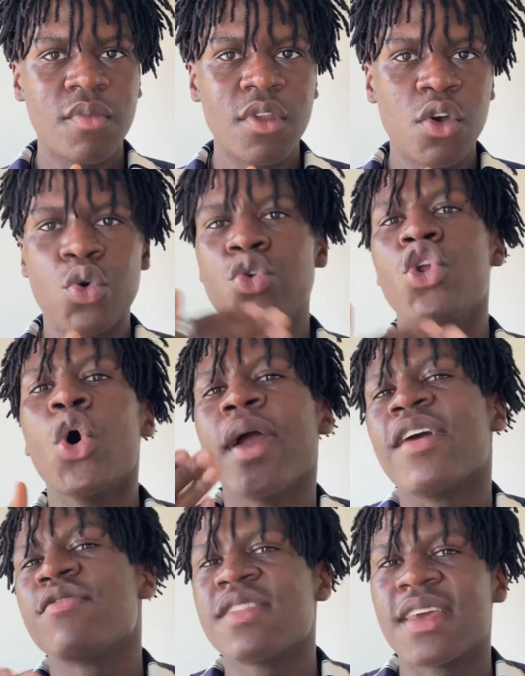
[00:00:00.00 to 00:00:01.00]
who know
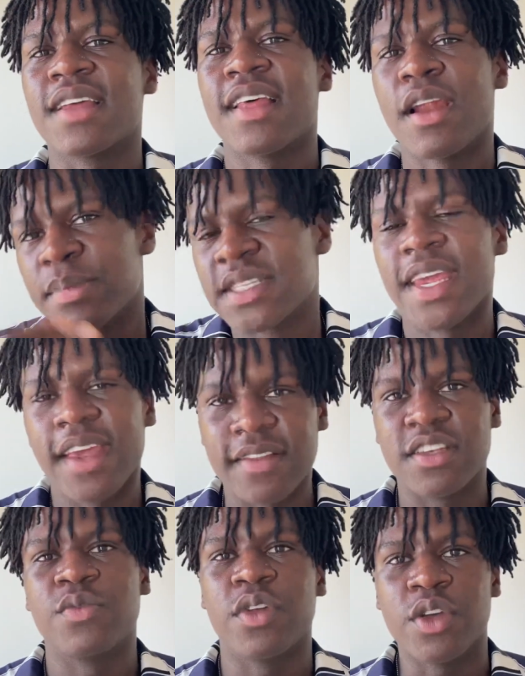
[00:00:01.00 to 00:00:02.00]
everything that I'm saying in
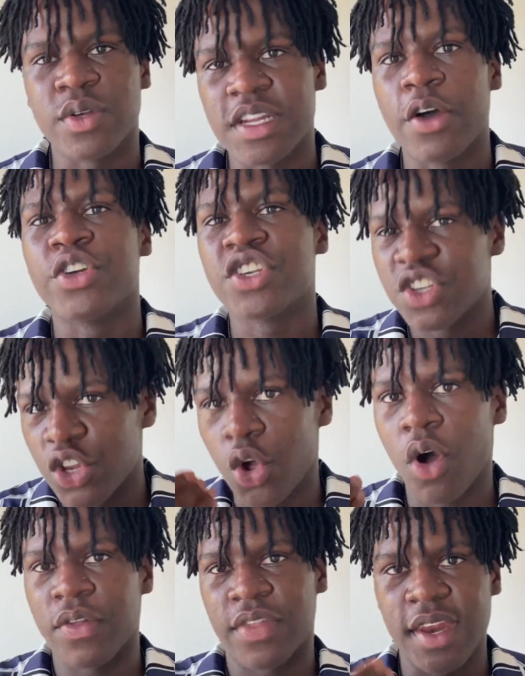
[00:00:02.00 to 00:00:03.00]
these videos. Now you just need to
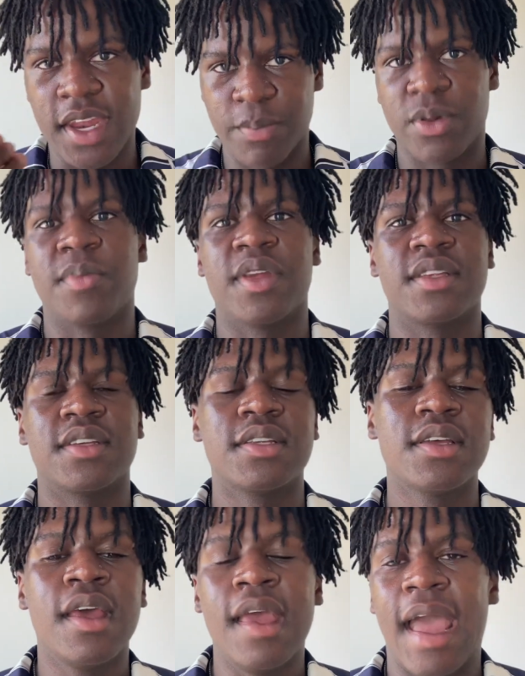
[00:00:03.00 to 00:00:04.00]
go out there and implement it.
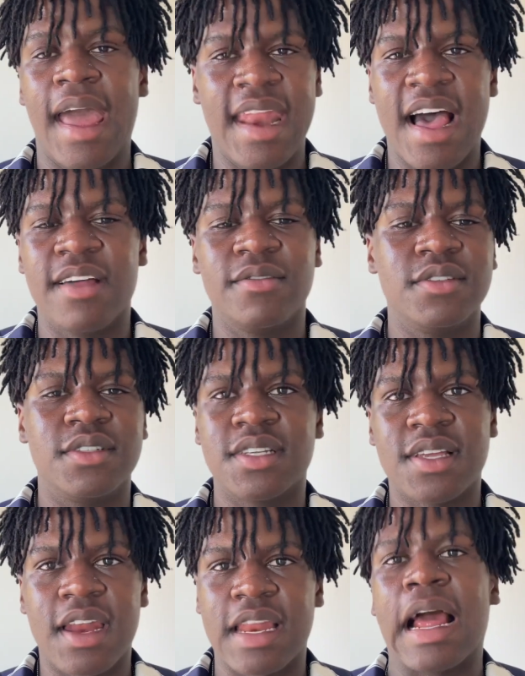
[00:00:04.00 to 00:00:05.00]
And I
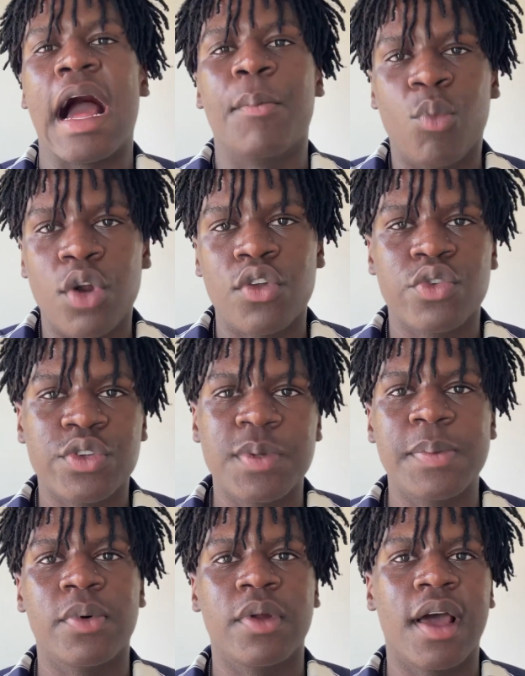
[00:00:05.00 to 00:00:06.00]
decided like I'm one of those
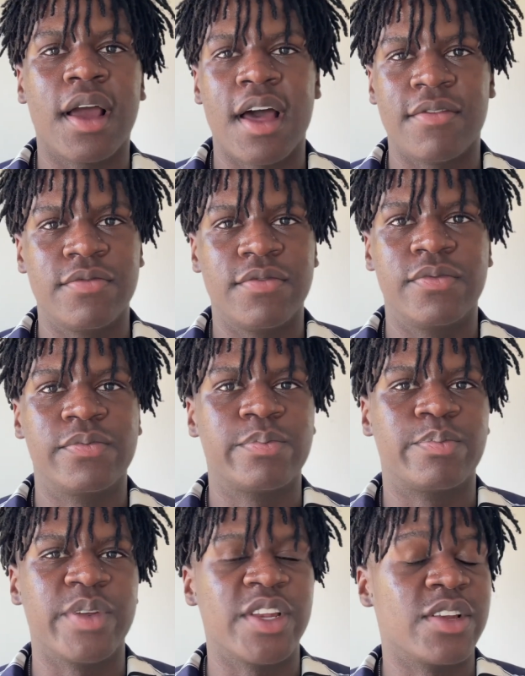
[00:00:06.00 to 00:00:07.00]
people. Like I've
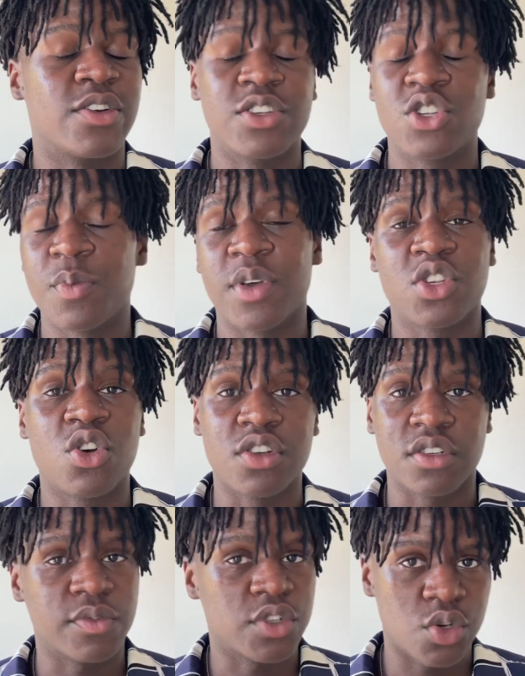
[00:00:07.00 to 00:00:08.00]
been consuming his
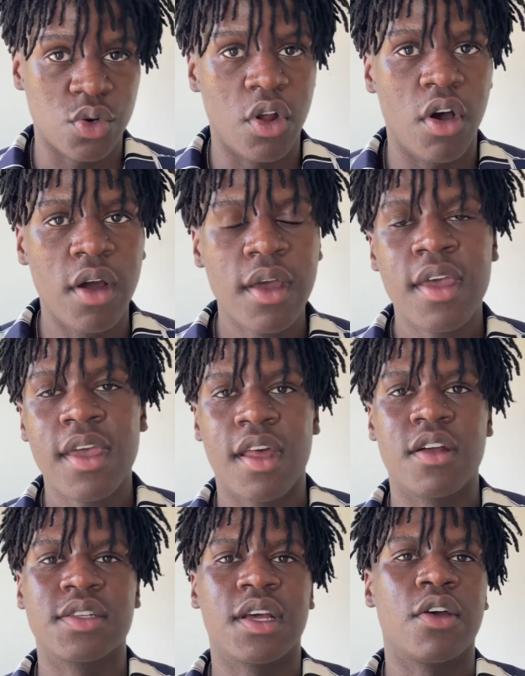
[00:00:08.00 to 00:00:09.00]
content for so long, and I
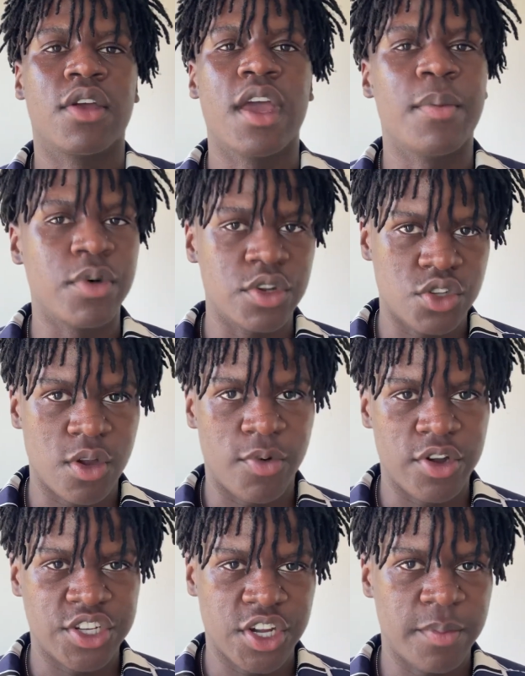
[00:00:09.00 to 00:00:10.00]
was like, okay, I'm gonna stop
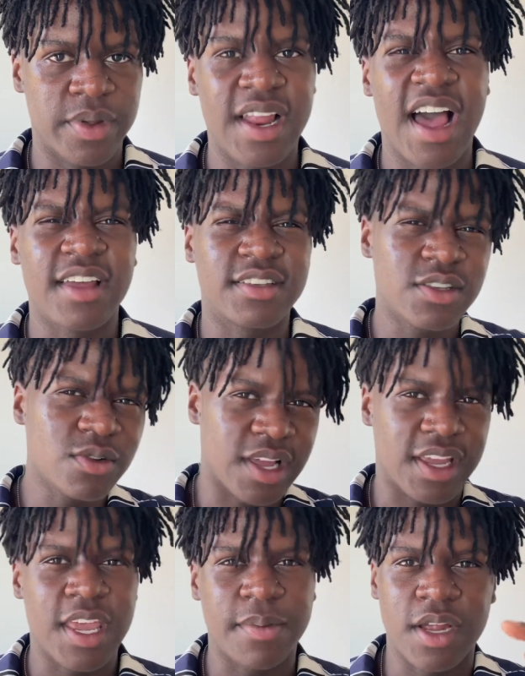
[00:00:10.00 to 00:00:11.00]
watching. But I still like
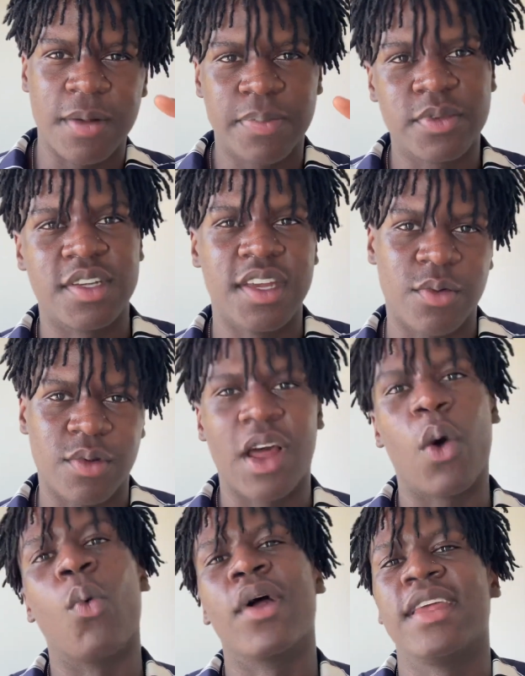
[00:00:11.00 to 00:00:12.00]
kept up to date with
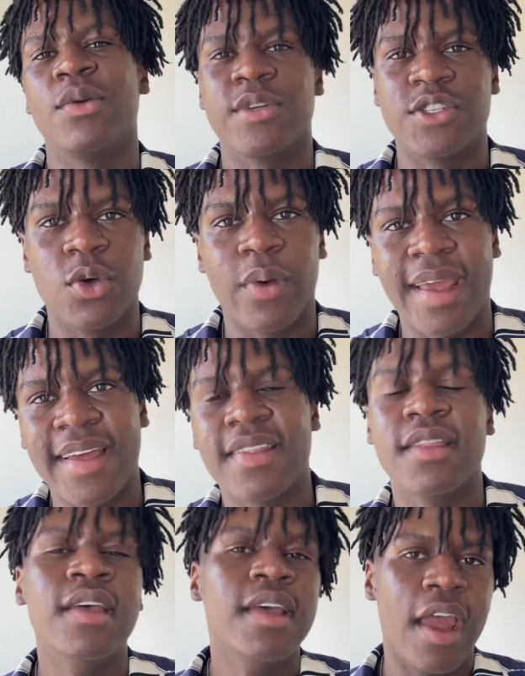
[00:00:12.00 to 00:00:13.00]
like what he was doing
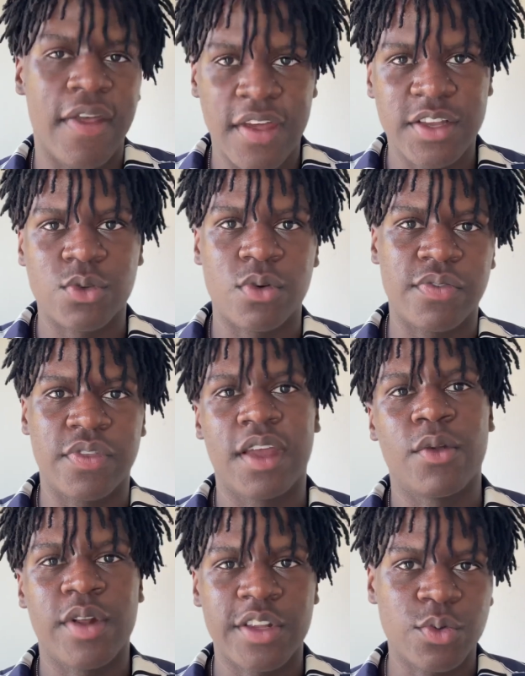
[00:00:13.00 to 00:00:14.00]
and that sort of thing.
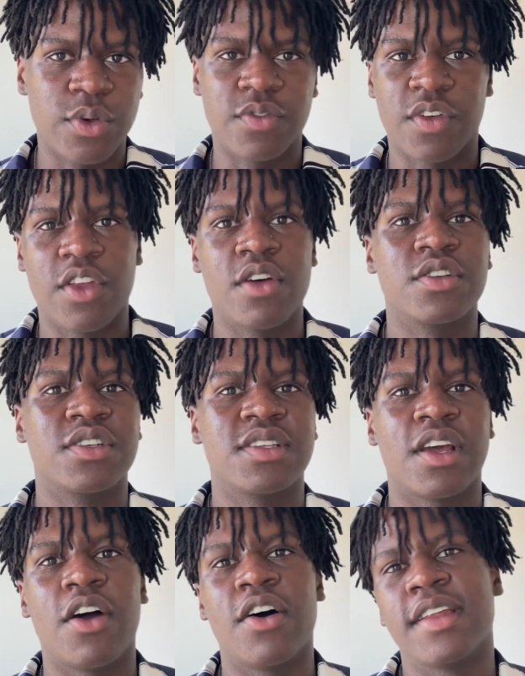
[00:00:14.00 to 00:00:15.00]
When I saw his video, I was just
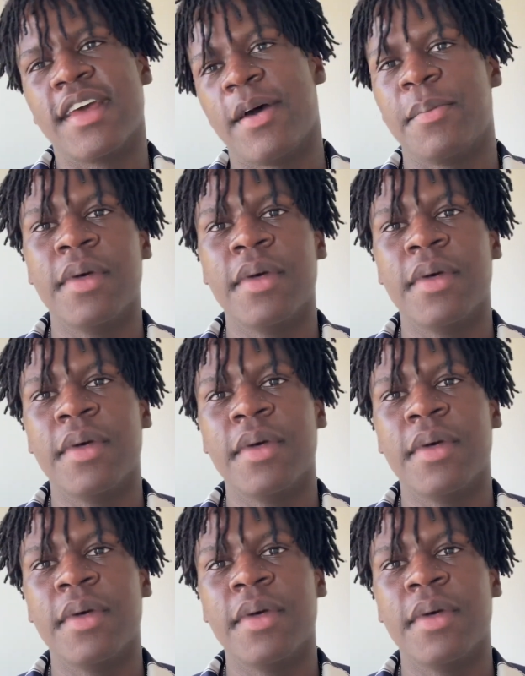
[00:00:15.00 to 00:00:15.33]
like, oh damn.